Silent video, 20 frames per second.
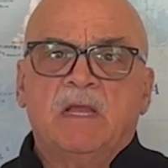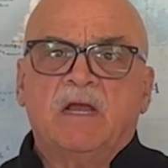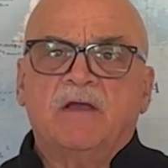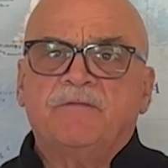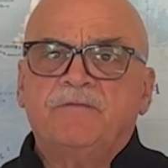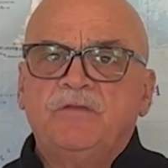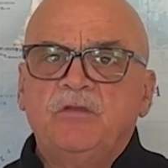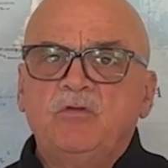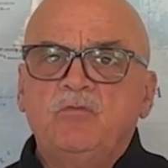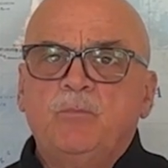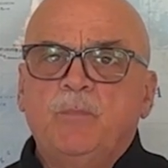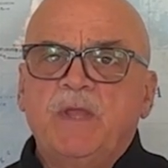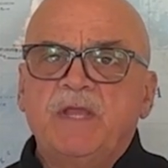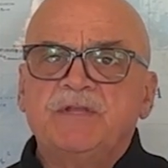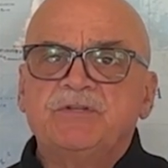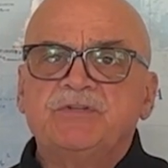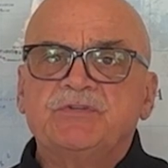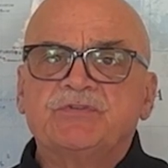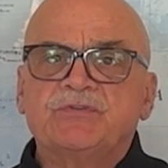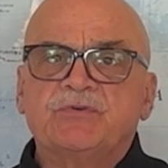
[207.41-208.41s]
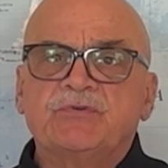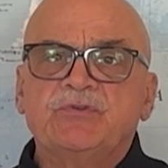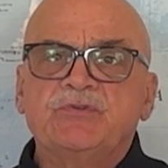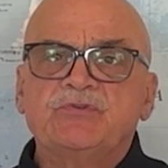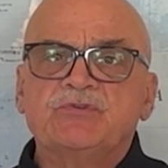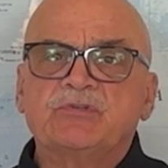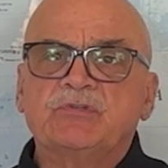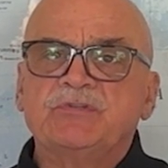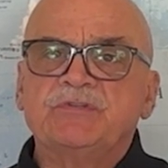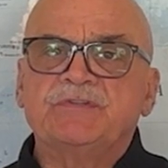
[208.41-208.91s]
A few pages are
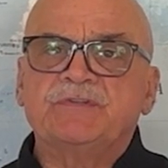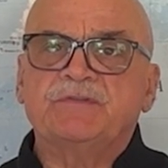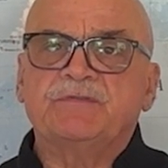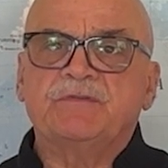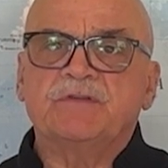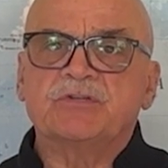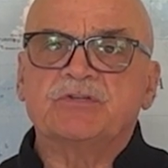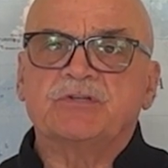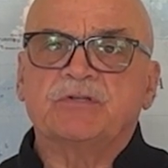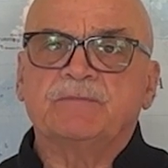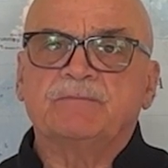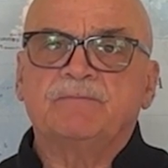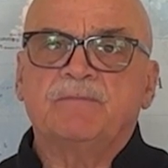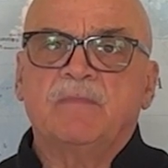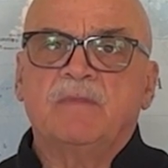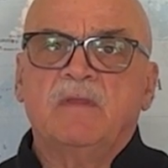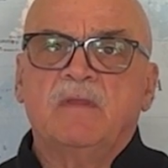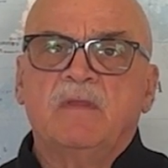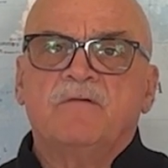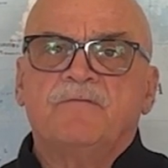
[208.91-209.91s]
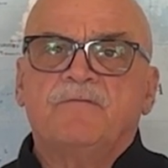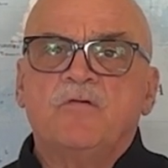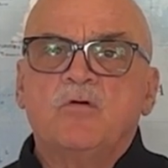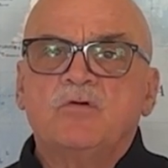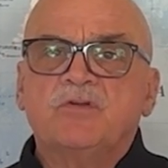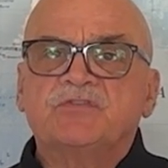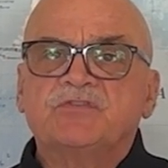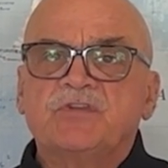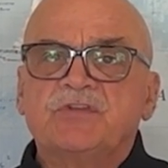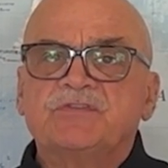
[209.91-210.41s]
usually sufficient.
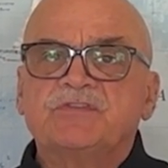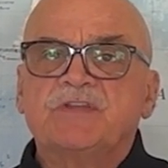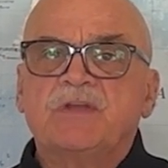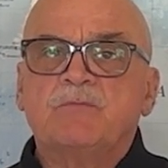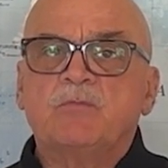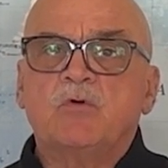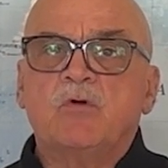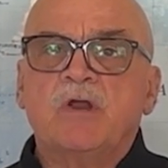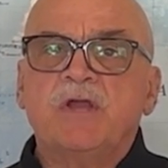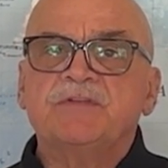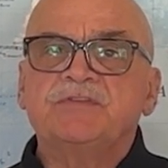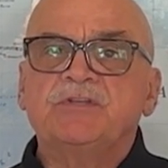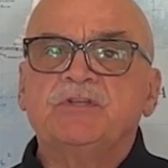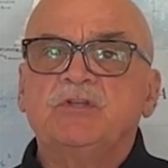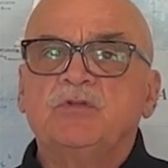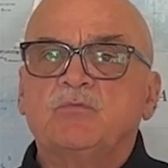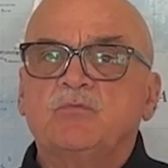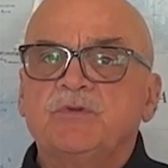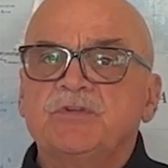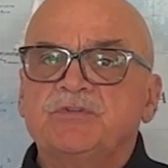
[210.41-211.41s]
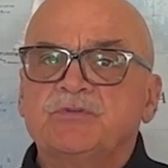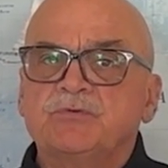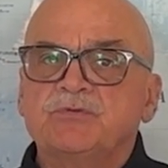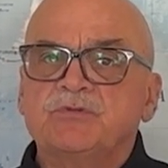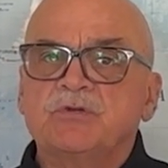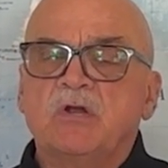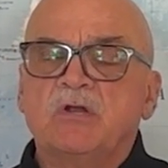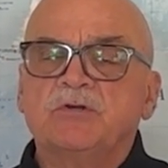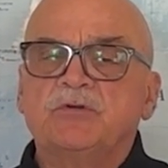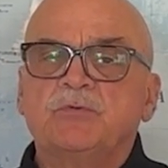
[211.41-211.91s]
Focus on summarizing your
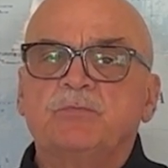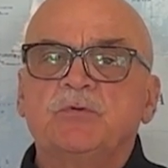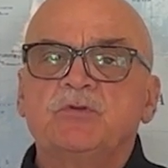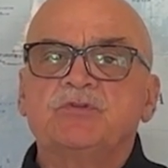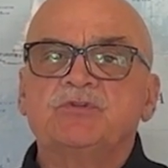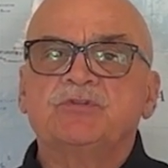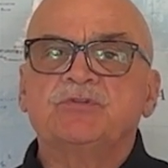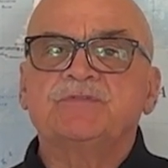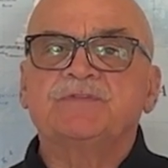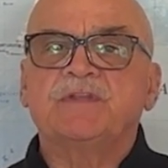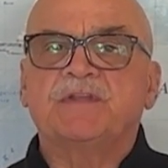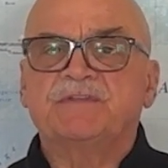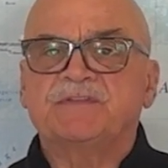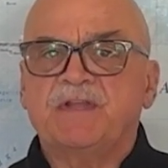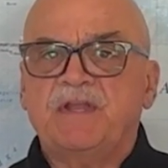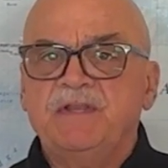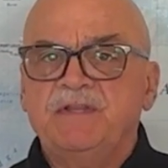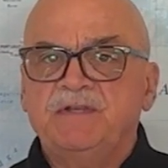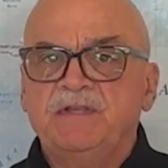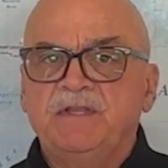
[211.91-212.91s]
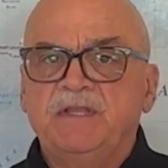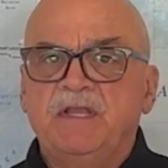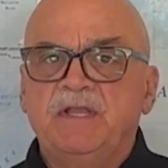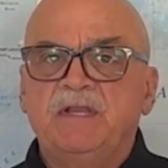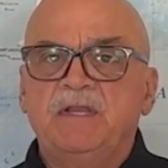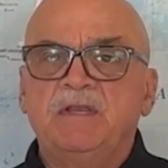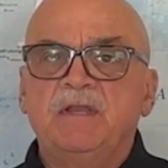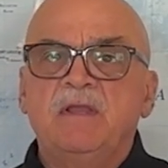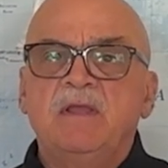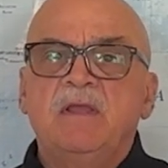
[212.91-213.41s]
research contributions, as I
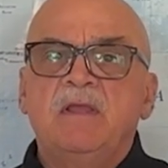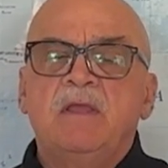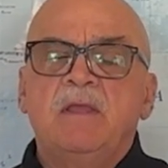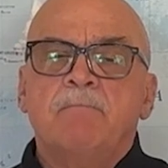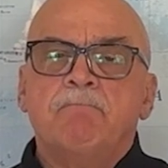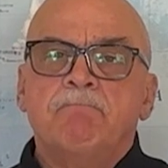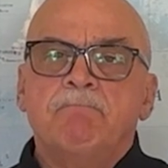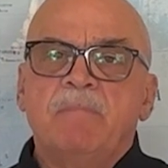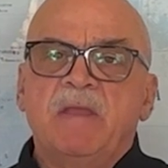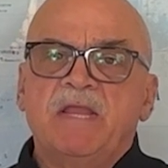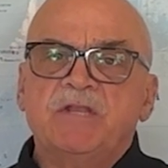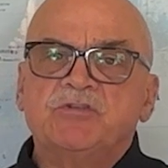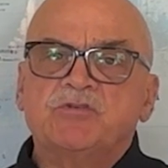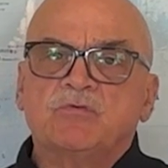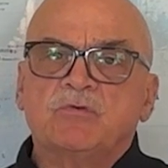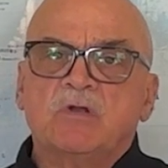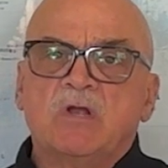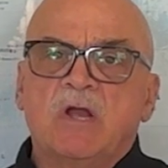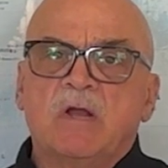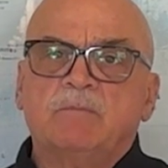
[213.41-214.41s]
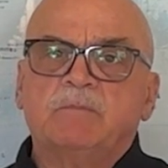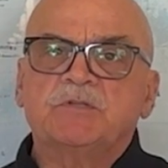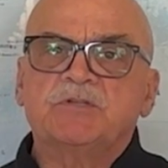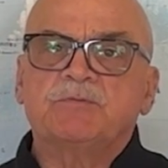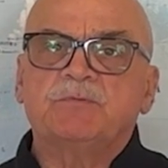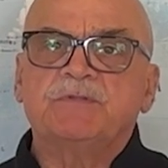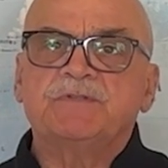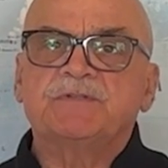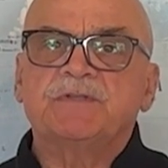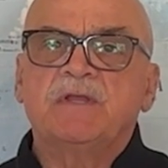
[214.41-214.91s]
indicated, major
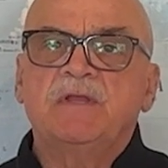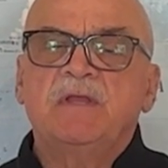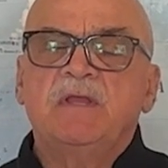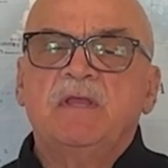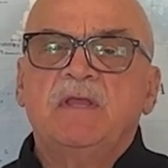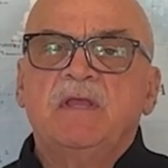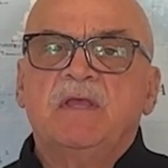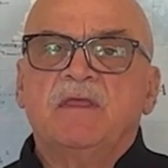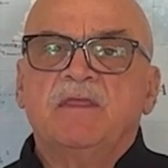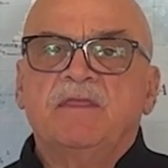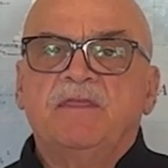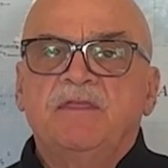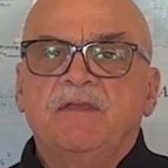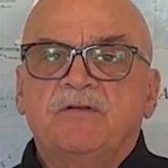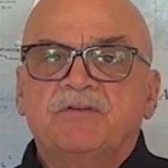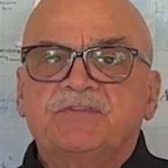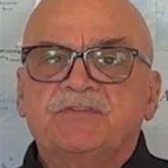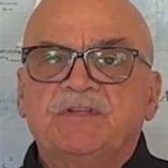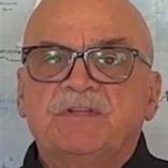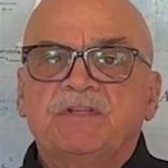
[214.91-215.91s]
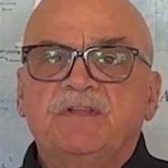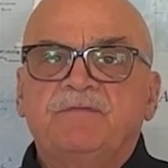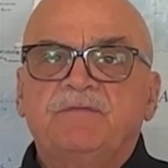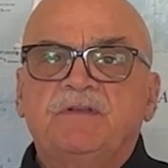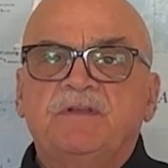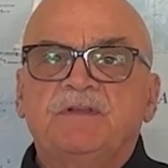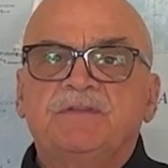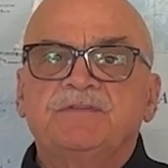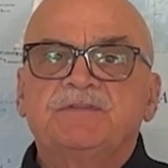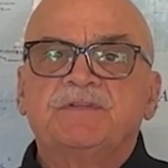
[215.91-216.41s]
accomplishments, their
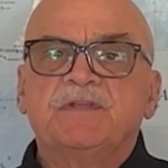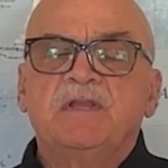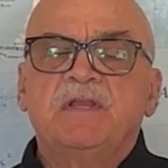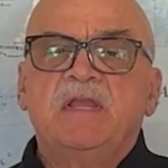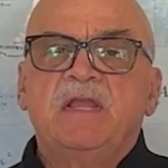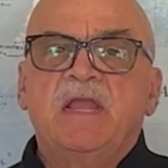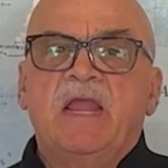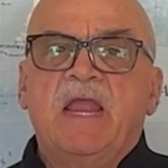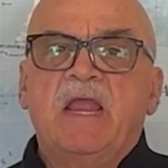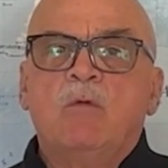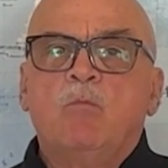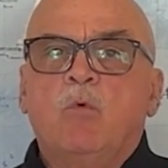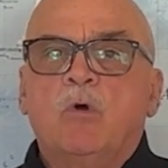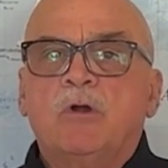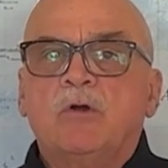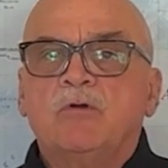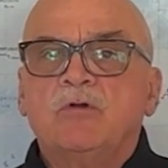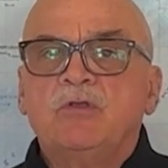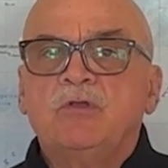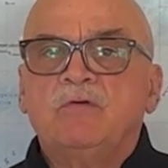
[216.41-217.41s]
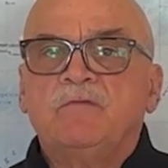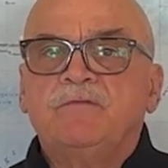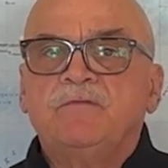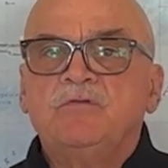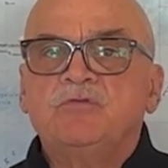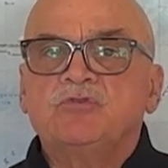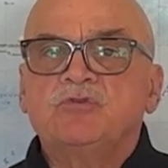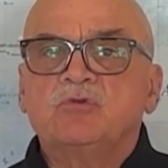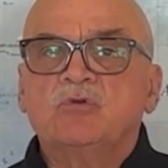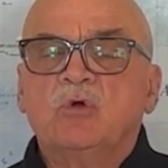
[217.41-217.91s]
significance, and what are your
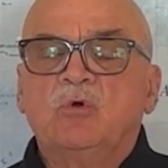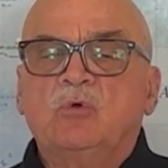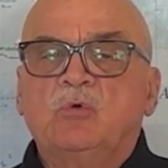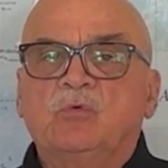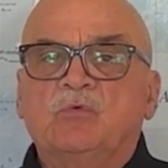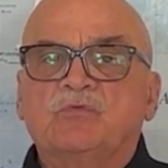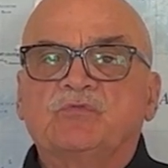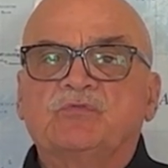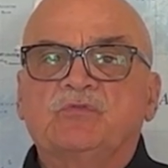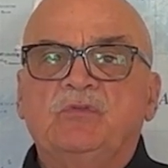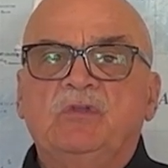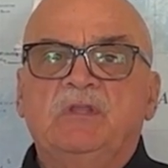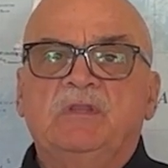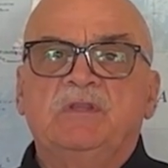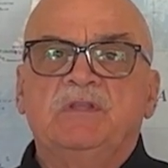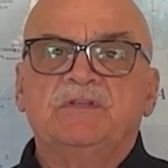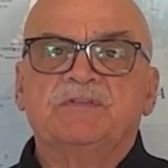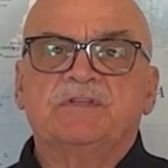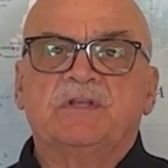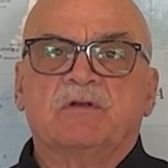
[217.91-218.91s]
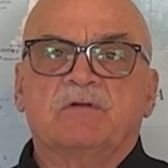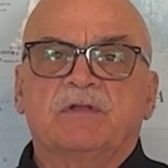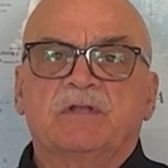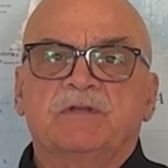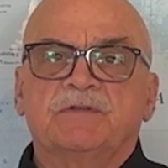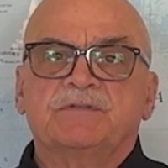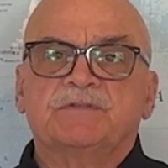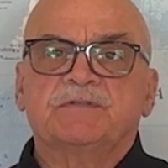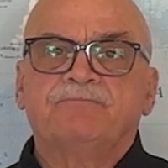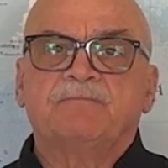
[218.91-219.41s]
future goals in these
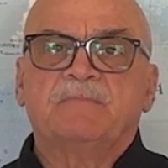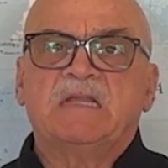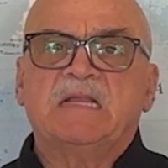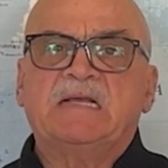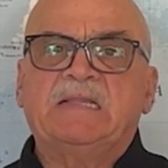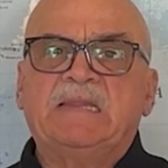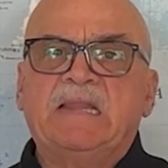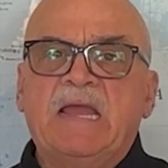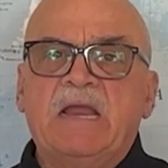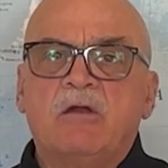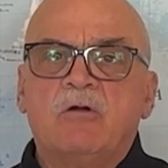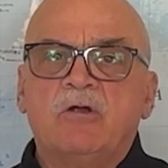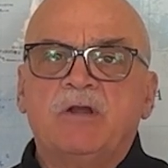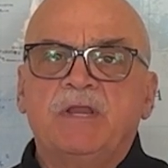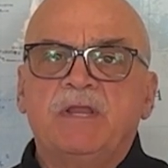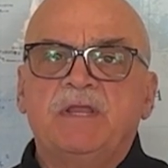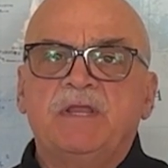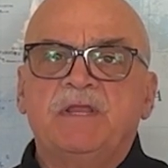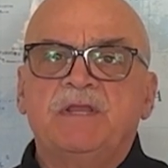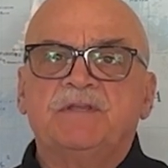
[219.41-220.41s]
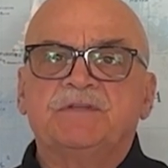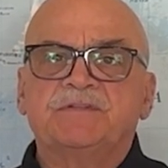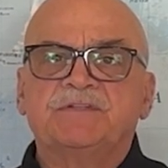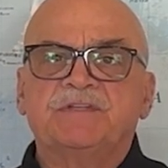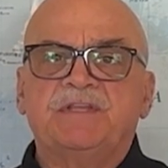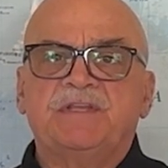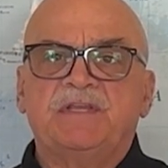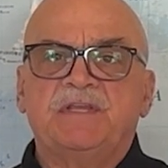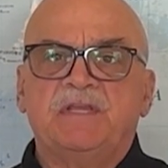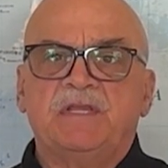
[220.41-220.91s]
areas. Clarity
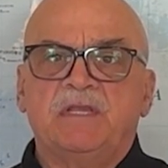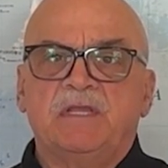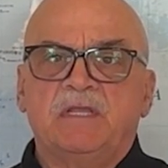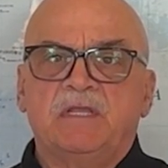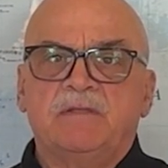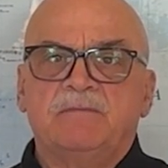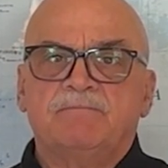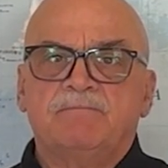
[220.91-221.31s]
is key.